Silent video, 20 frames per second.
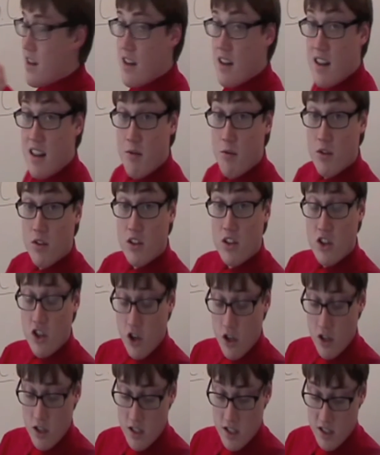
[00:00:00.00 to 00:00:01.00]
they really
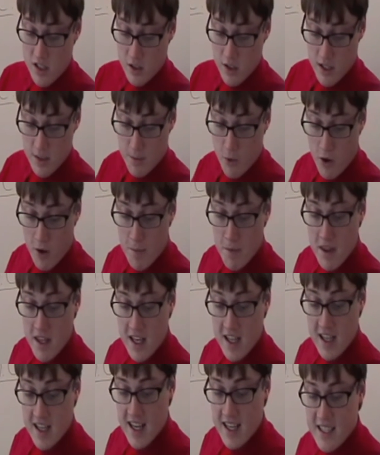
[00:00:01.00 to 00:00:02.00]
couldn't until this point. But then
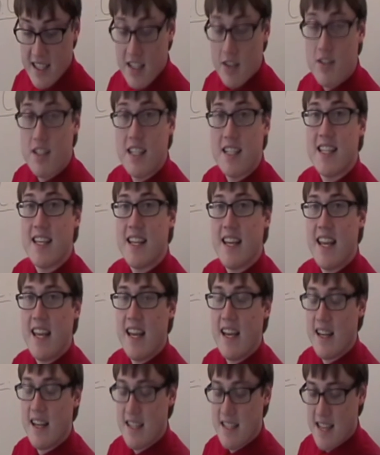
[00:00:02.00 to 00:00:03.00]
in 1906 they
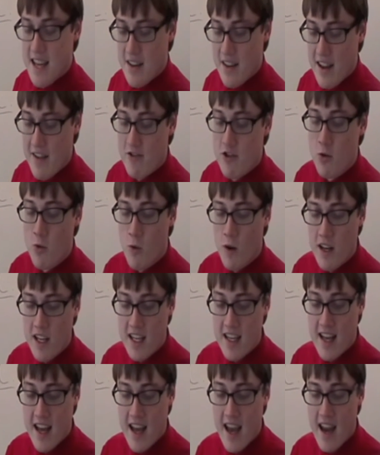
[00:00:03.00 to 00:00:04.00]
can, because now they have
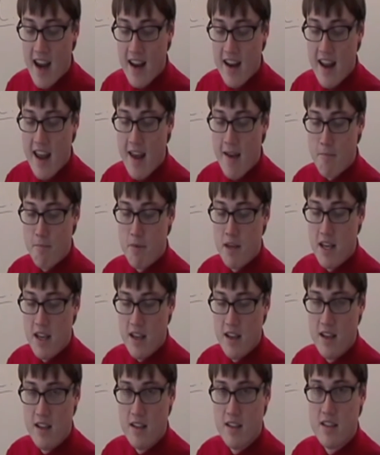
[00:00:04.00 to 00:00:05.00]
29
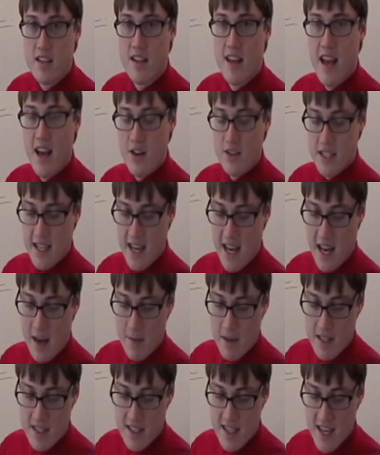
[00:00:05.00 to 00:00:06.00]
MPs in the House of
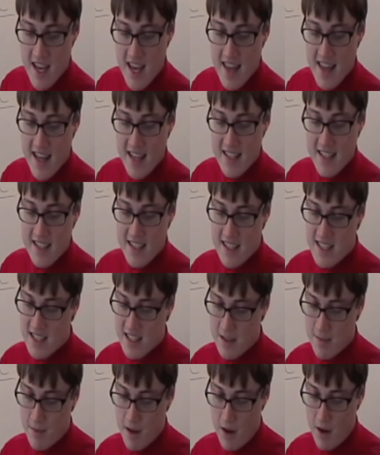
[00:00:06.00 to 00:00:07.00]
Commons. That's a
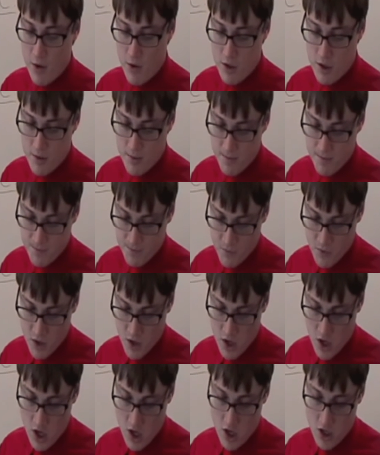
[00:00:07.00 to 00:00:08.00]
decent amount.
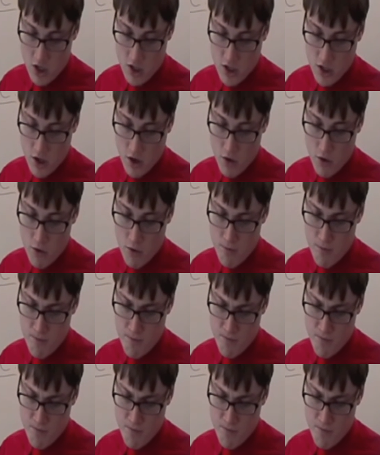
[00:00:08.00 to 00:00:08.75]
So